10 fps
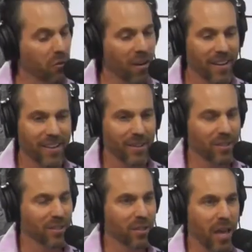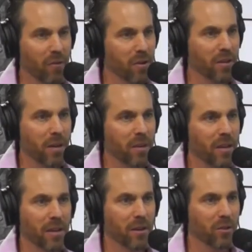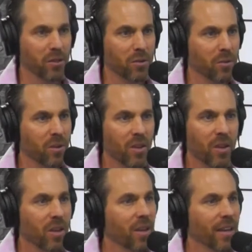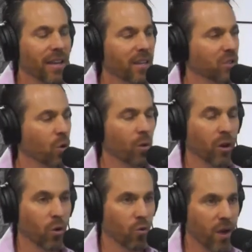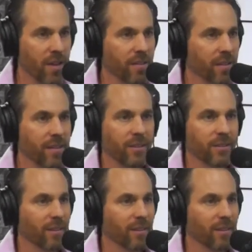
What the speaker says: funny is every time he hears you, he is going crazy. He just